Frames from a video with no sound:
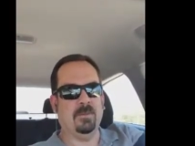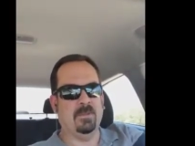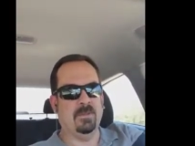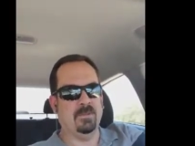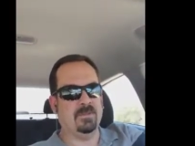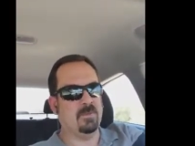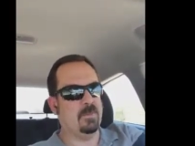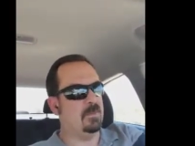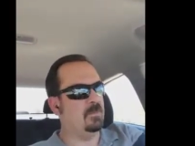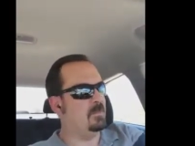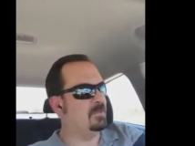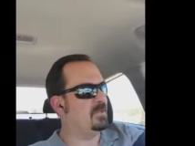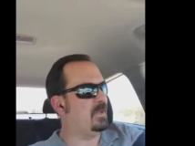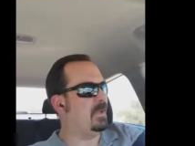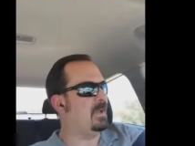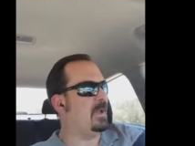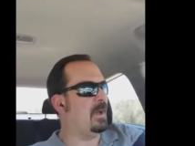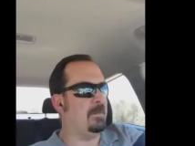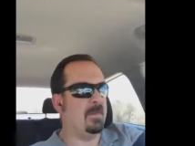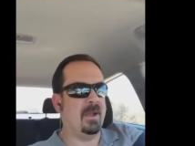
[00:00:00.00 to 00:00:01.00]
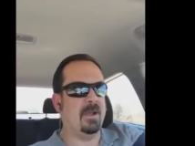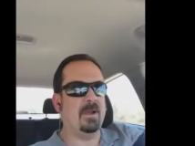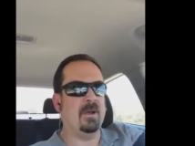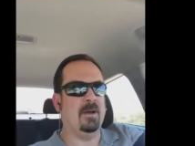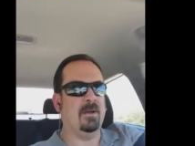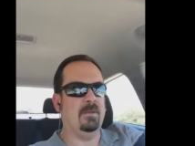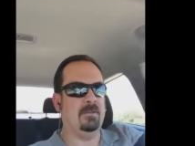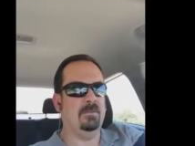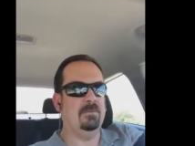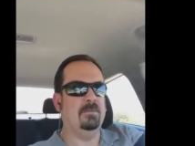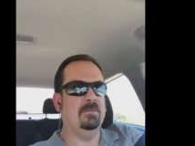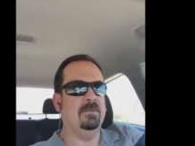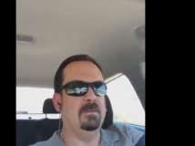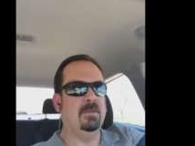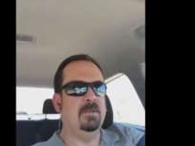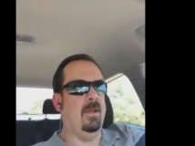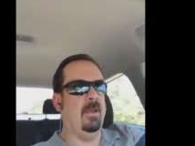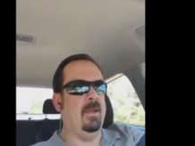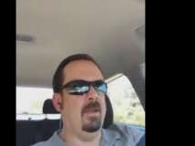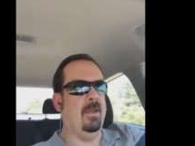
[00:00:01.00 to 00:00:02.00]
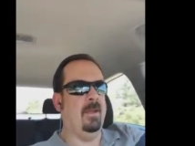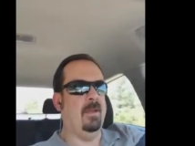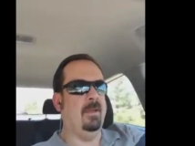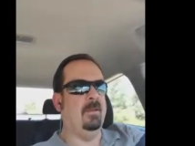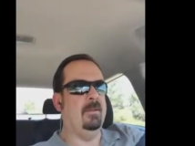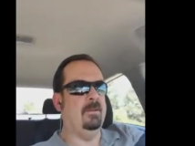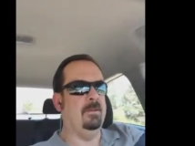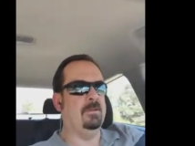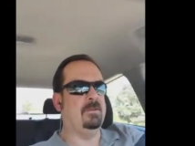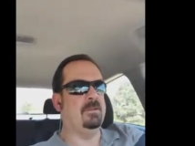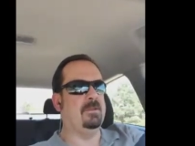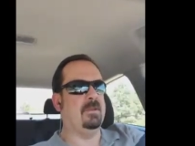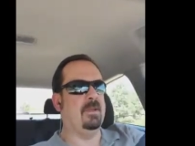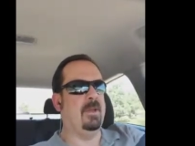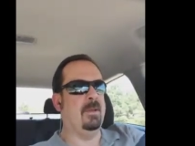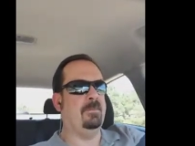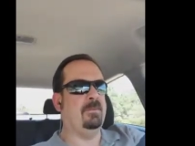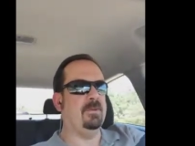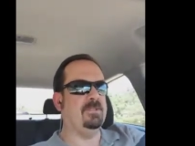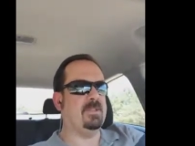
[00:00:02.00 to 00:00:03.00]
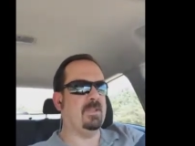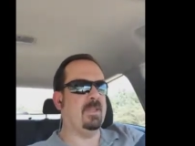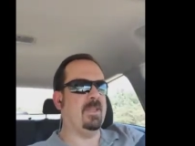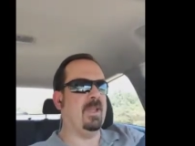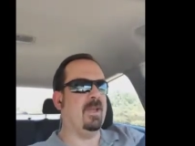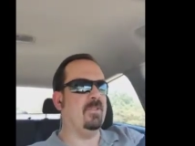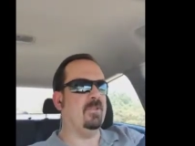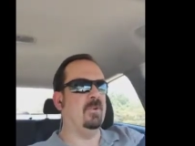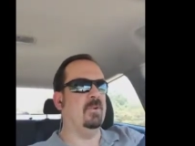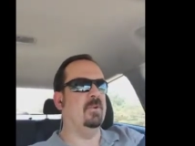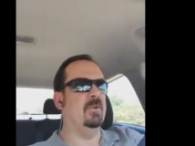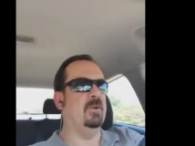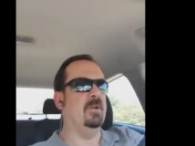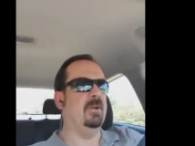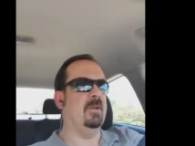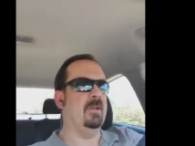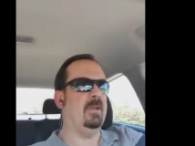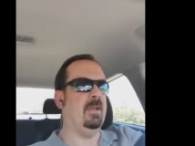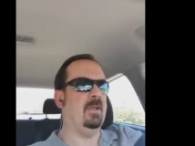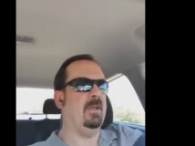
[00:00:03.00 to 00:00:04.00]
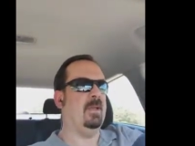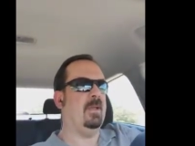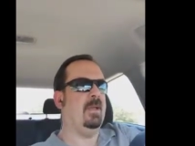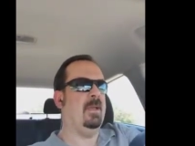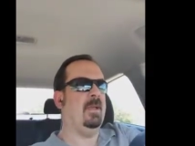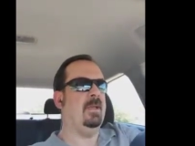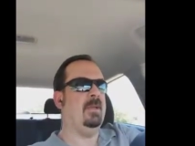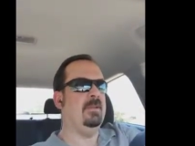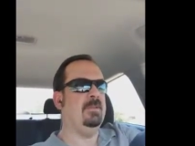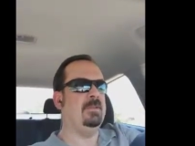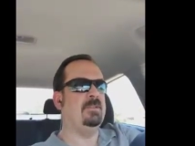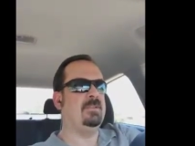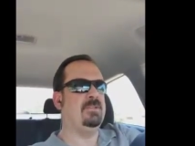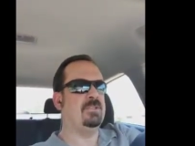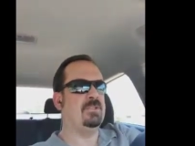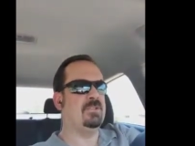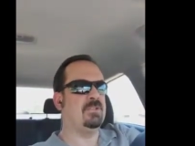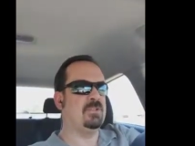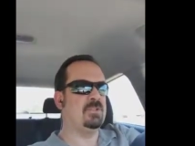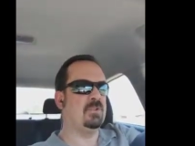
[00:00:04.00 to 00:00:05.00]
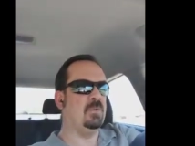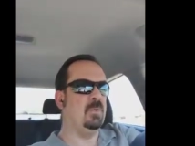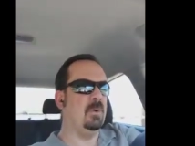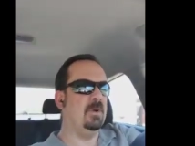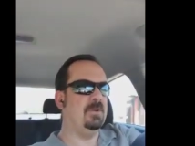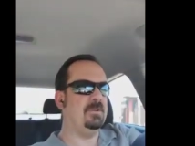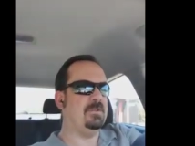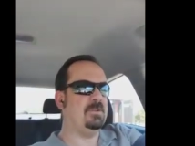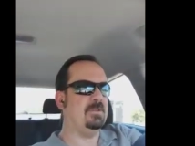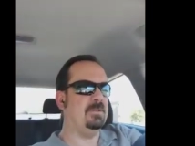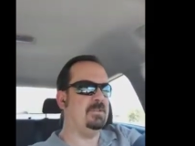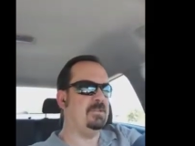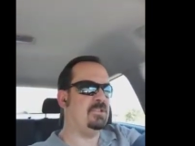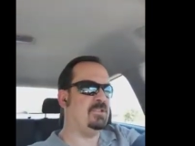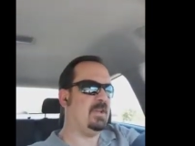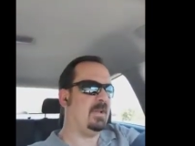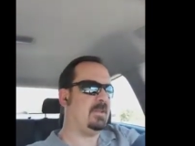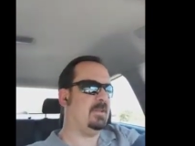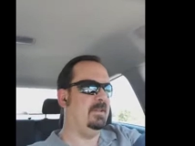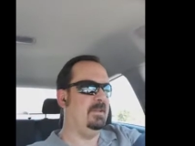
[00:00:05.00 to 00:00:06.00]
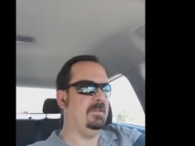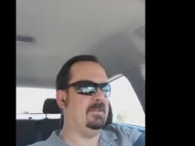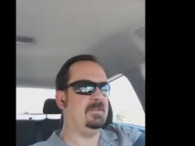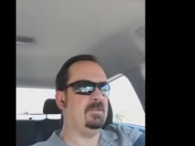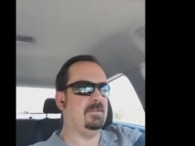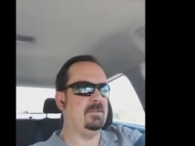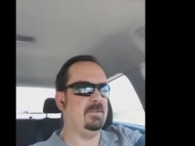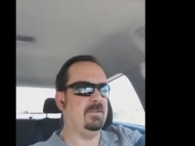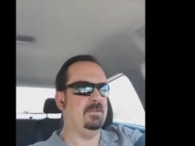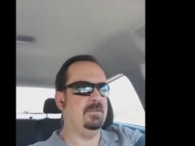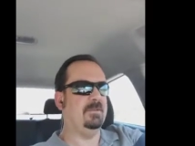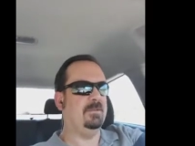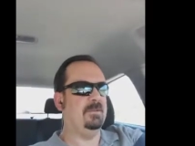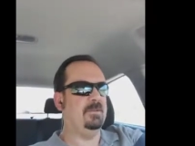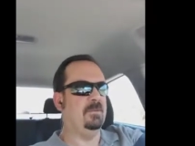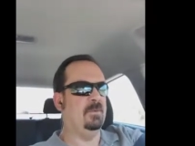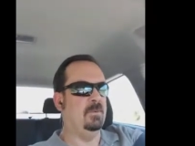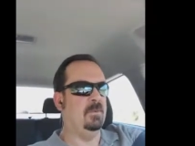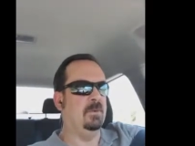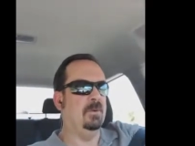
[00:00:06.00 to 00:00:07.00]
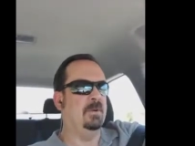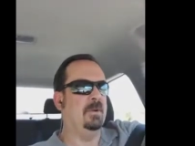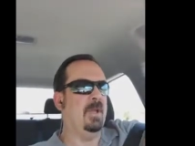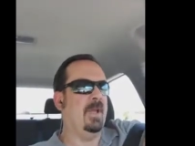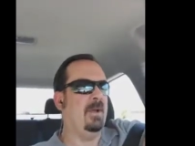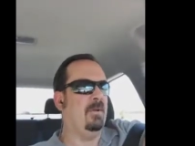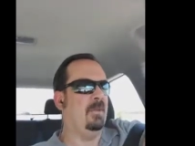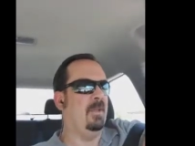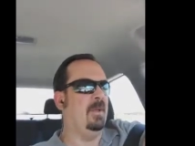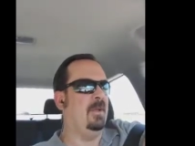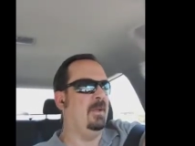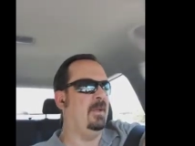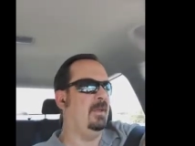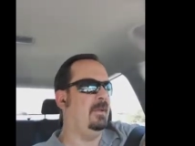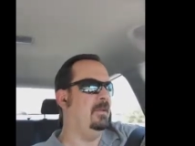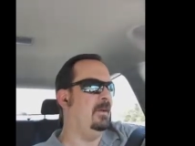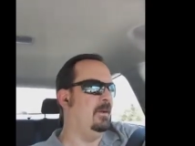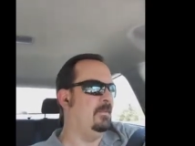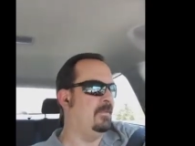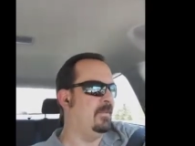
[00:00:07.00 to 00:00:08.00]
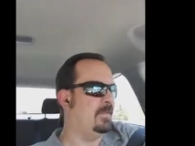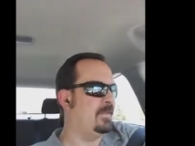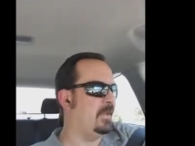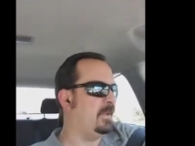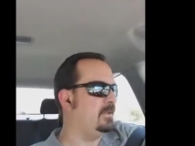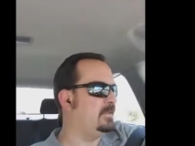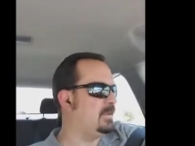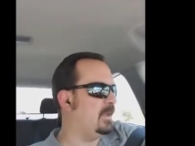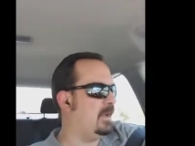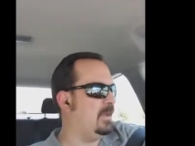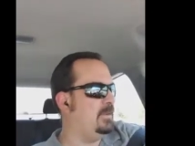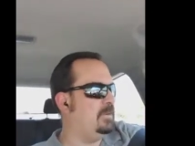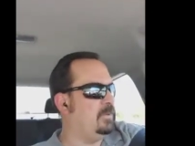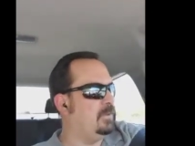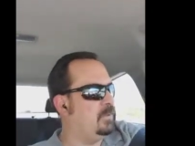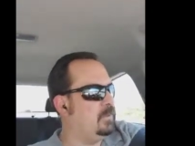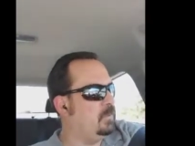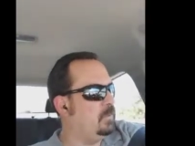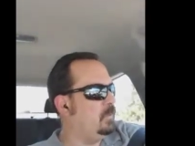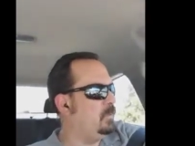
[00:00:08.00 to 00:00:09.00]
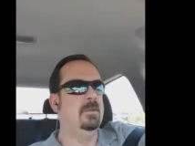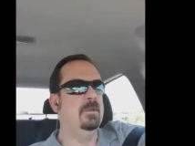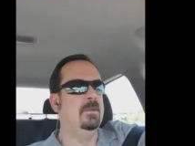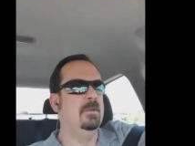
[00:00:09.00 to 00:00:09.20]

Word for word: This one was a Comic Con, and I put together a short checklist or outline of the things I do